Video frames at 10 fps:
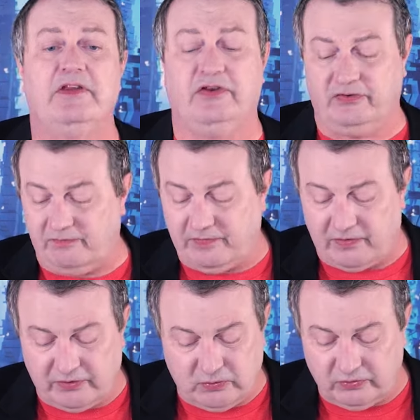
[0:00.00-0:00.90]
this is a
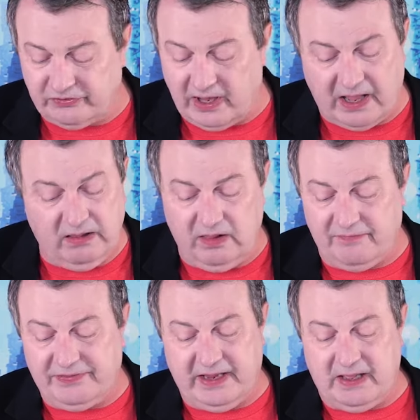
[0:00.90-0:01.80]
very cool set. I
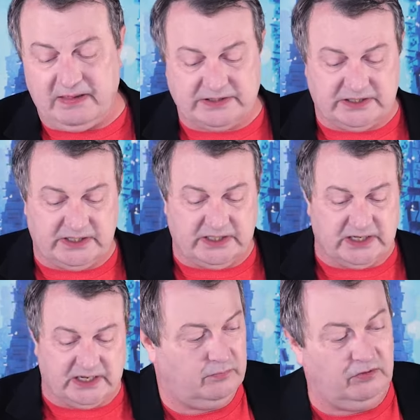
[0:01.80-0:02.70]
love the Galaxy
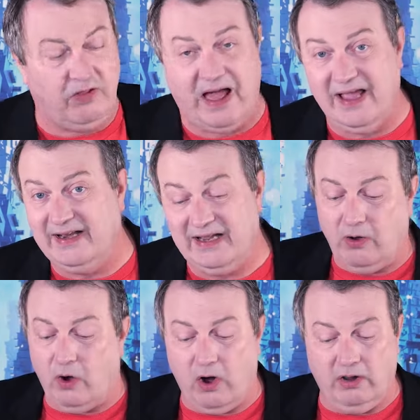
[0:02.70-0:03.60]
uh, line,
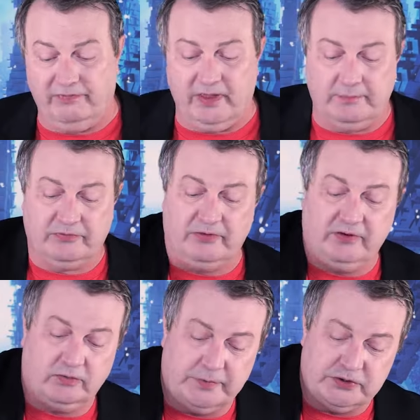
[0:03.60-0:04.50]
all of them. So
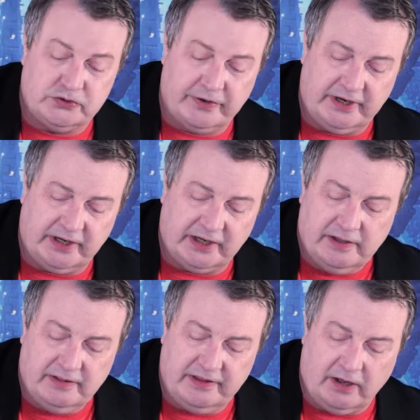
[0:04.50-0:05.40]
these will be joining
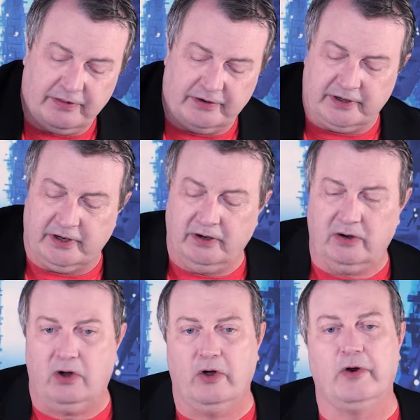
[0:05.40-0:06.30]
the other
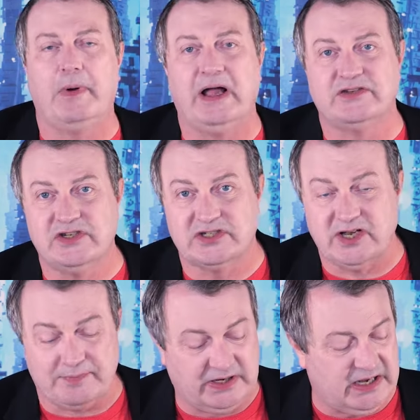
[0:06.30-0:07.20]
Autobots and
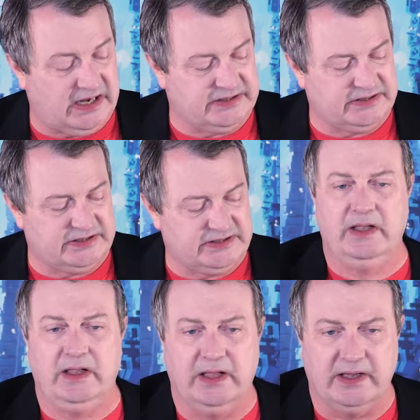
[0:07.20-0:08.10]
Decepticons
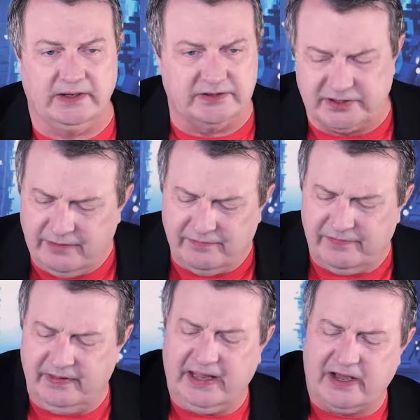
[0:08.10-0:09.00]
and
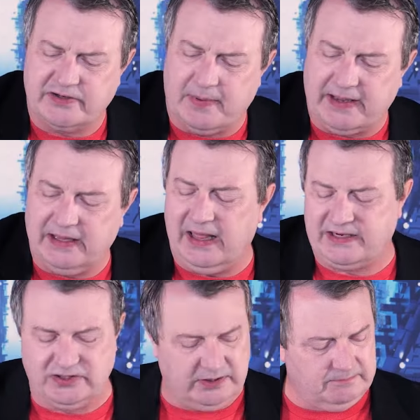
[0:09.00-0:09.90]
filling out my
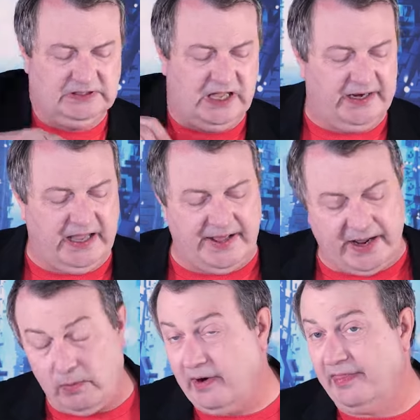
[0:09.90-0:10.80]
collection. And again,
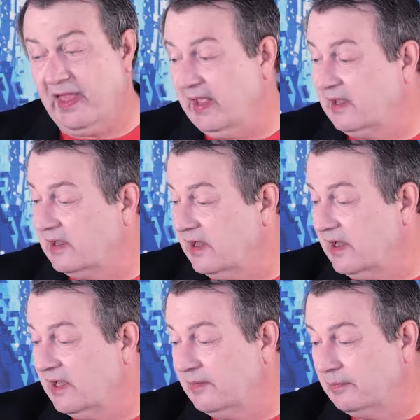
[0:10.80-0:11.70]
I want to thank
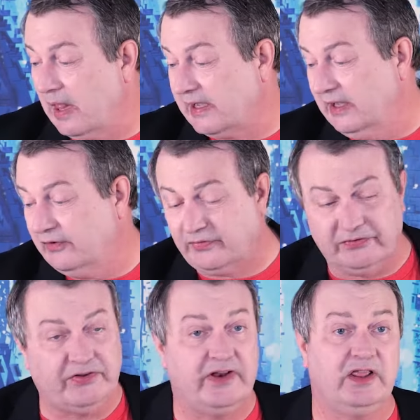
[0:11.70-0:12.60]
uh, Blokees for
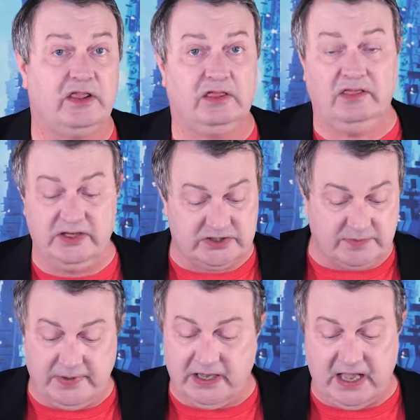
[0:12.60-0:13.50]
sending these
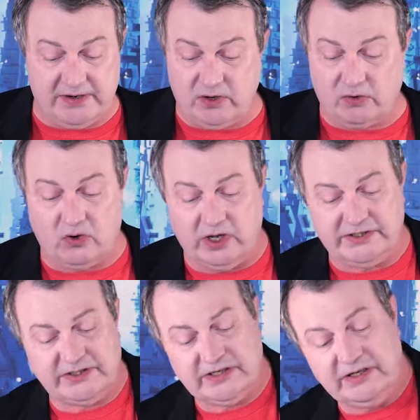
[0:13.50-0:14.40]
to me at no
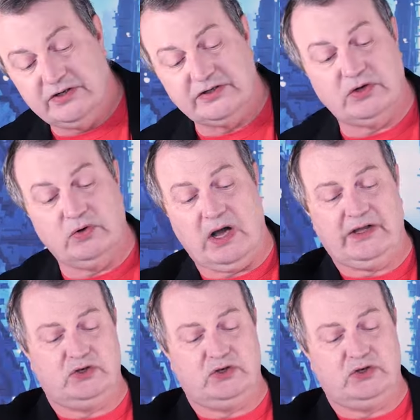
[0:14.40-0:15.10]
cost so I